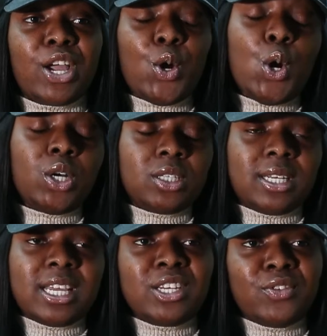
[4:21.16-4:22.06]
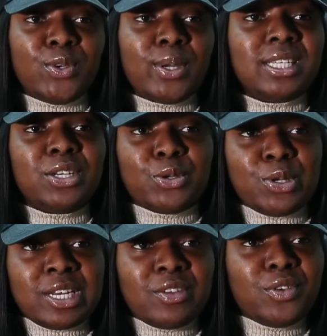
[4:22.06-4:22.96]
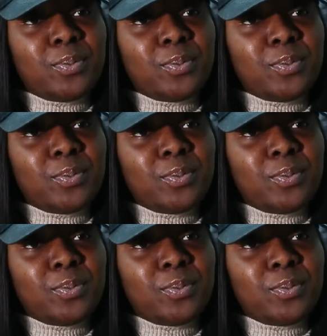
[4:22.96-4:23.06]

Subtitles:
got to the interview. I did a good interview,